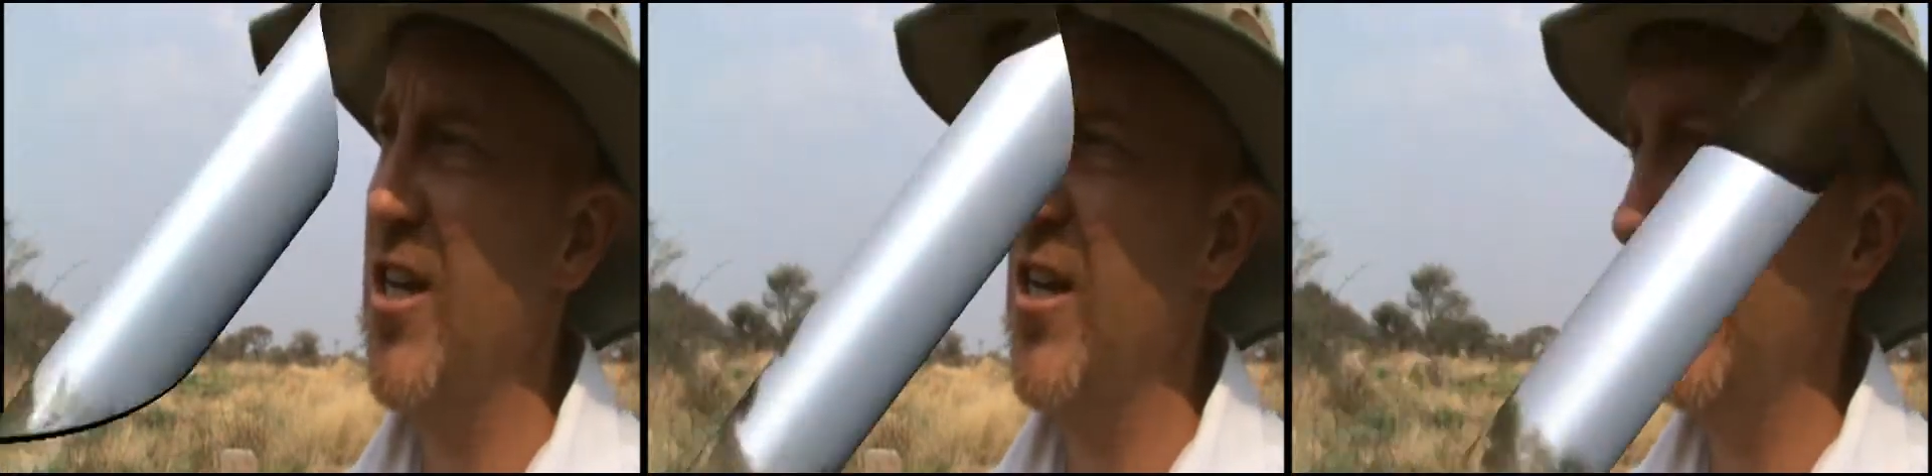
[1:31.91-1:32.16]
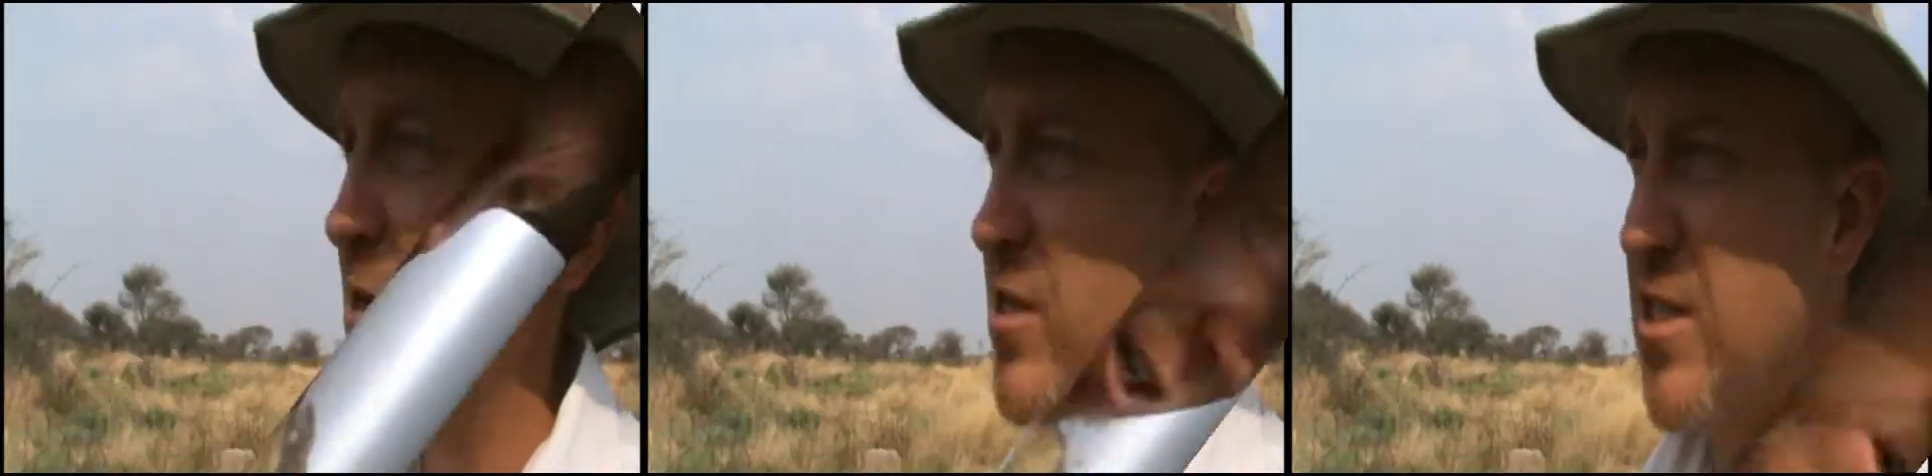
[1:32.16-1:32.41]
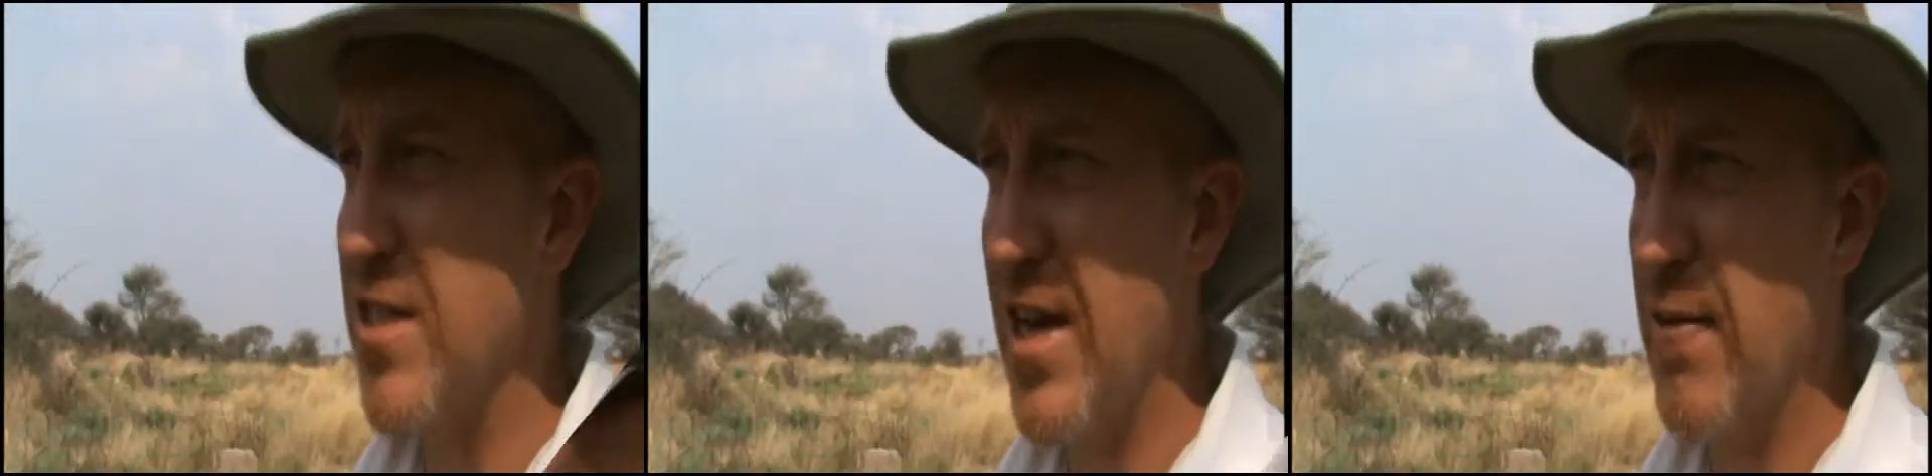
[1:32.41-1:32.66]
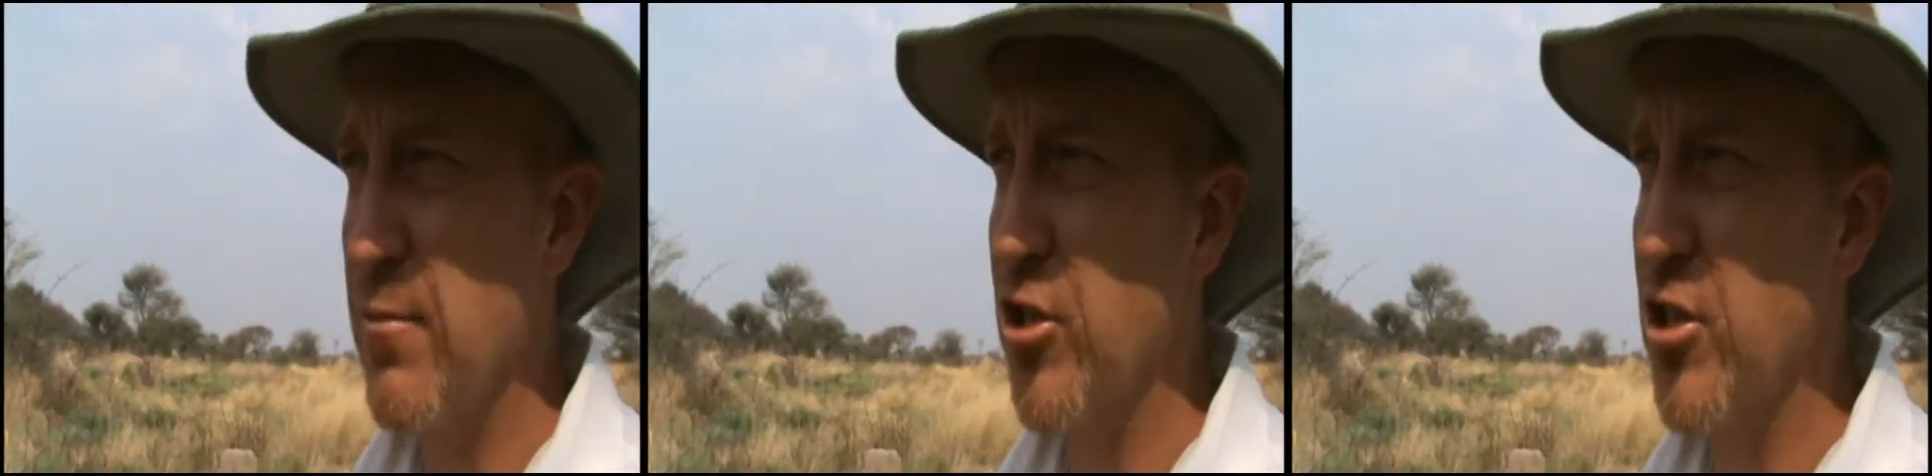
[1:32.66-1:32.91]
And we
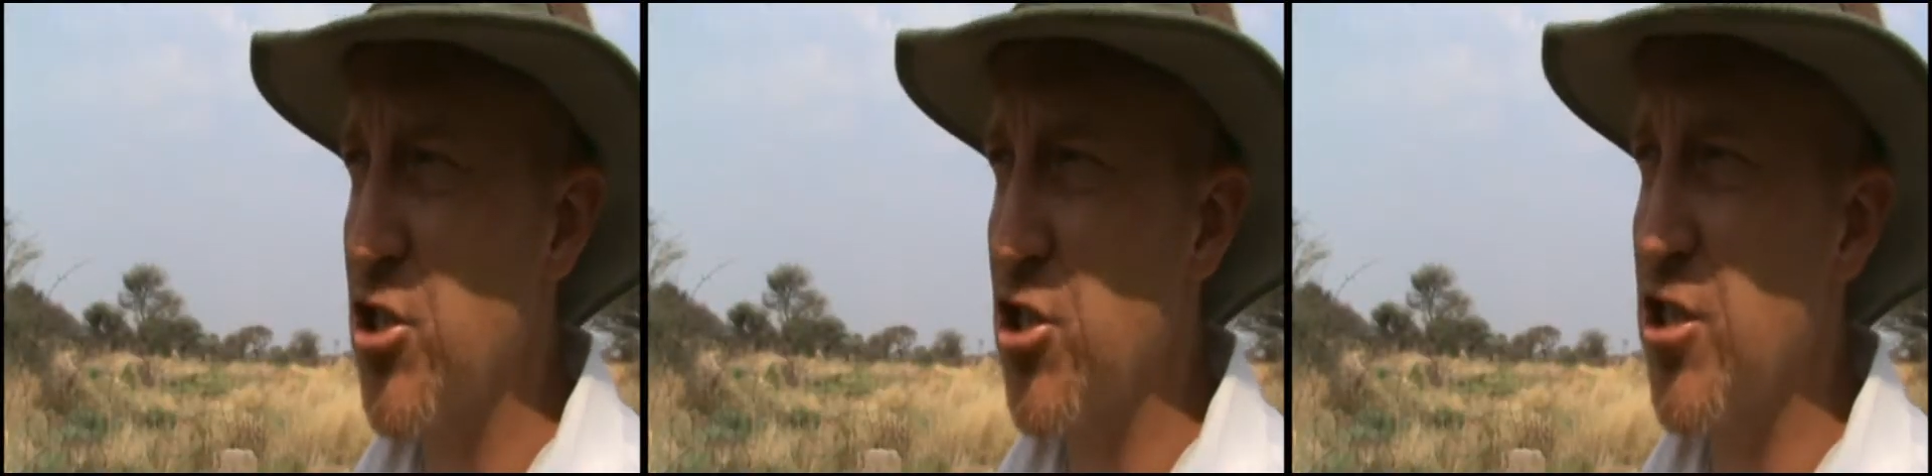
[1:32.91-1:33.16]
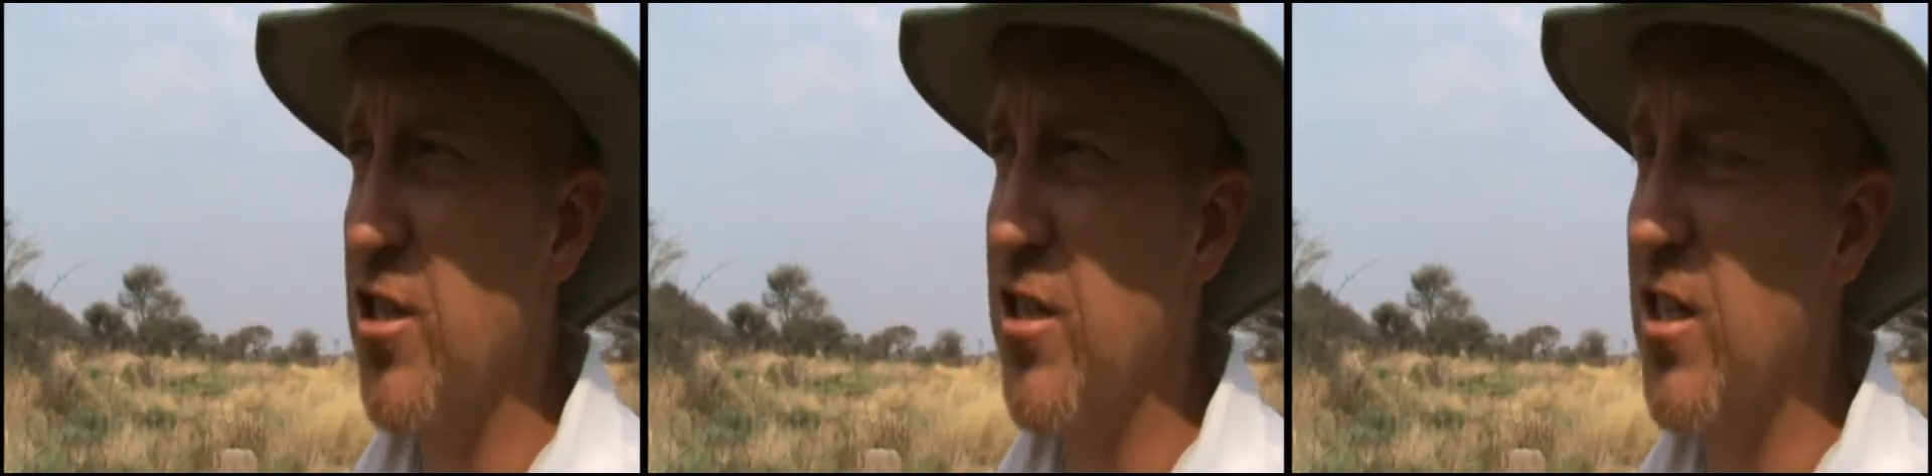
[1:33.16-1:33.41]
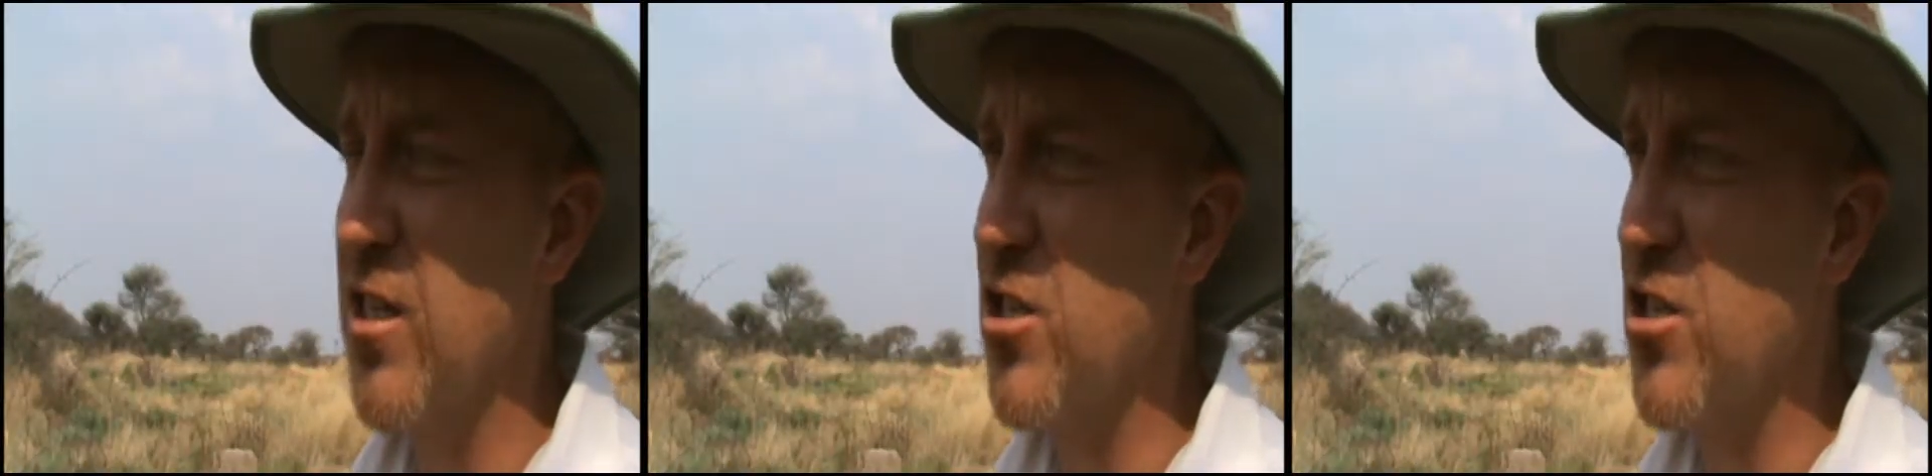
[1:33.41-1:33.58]
established the